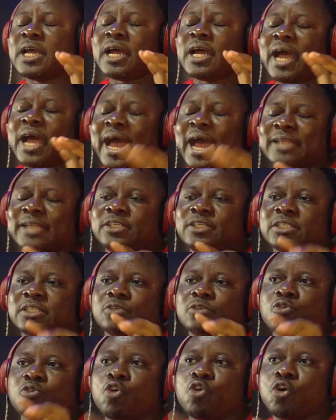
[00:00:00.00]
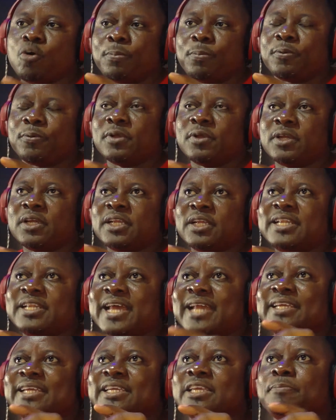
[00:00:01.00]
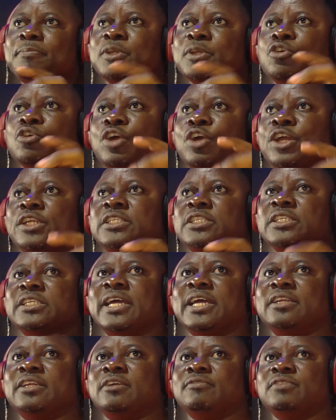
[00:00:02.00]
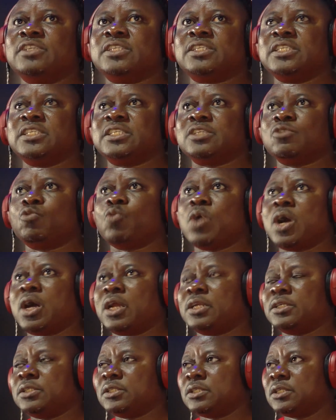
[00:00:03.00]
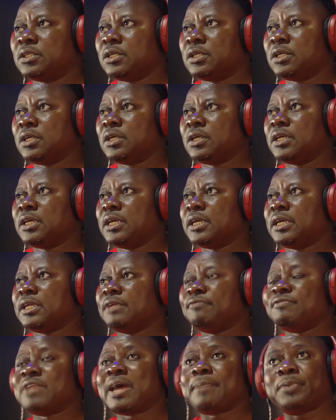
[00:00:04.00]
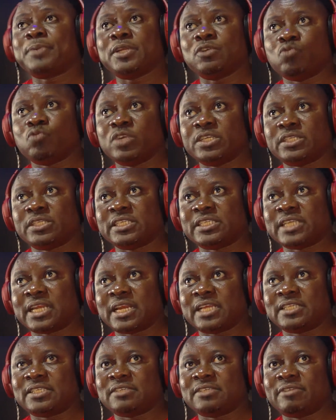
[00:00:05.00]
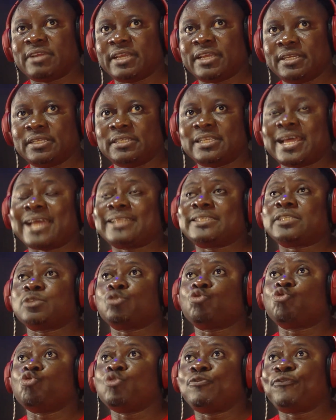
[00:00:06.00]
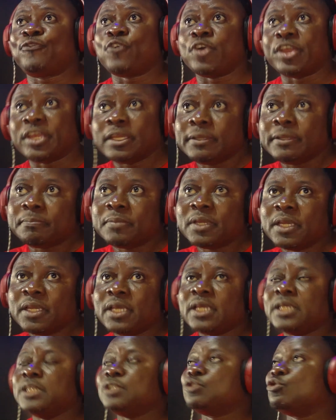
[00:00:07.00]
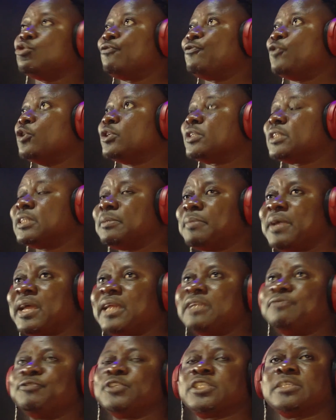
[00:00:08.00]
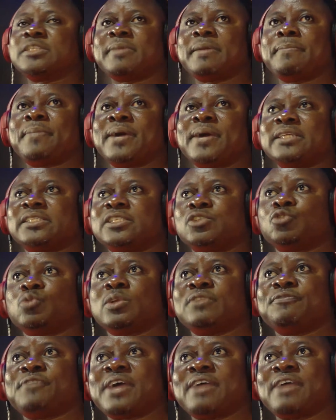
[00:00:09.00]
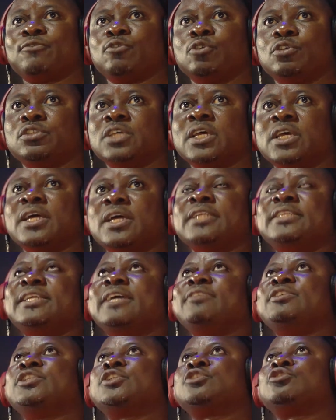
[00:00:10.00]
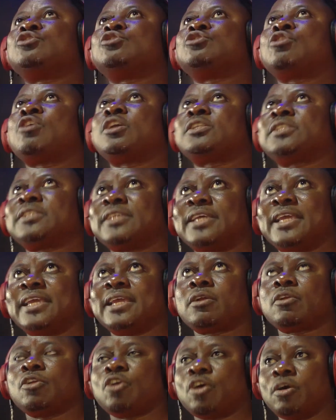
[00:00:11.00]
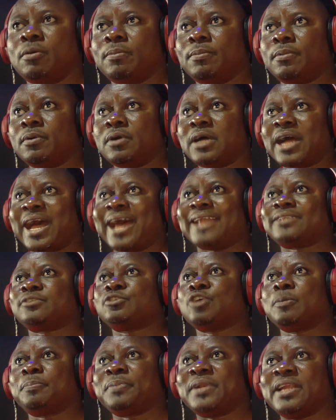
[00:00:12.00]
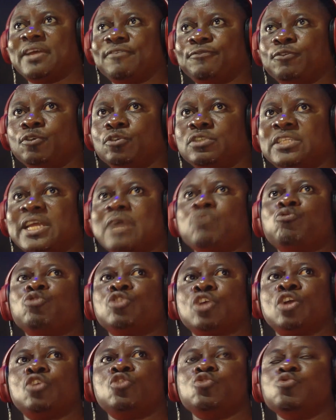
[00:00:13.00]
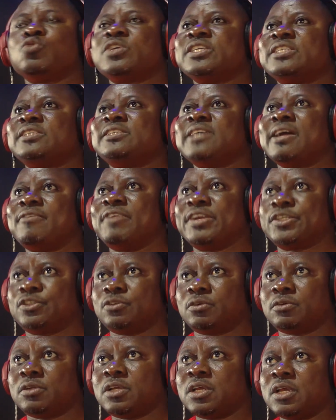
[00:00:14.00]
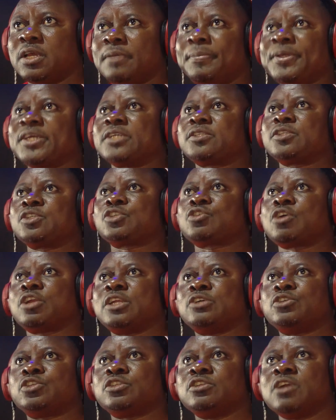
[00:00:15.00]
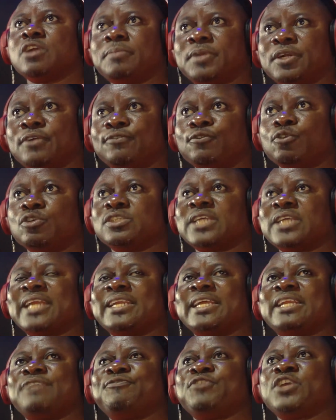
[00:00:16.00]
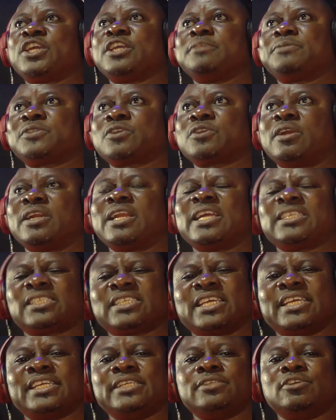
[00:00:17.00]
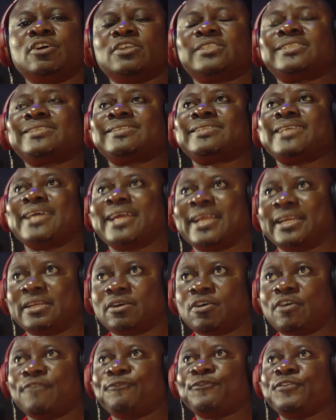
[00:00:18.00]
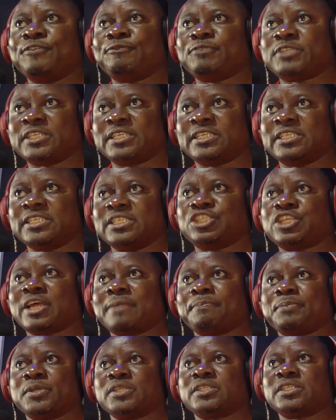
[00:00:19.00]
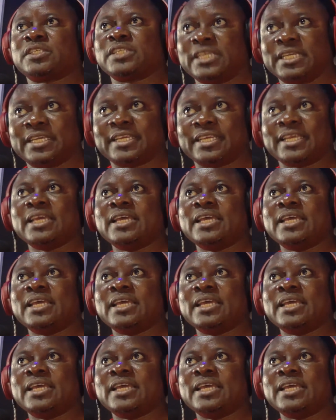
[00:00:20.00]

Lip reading: I just hope that they keep it going to the end of the season. One, if Napoli wins the Italian Serie A, that's good for him. It's good for Osimhen. If Osimhen bangs in 25 goals, there is not a club at top level that will not look his direction. Yeah. Because to score those number of goals, and then if he keeps scoring, let's say he does 10 or 15 in the Champions League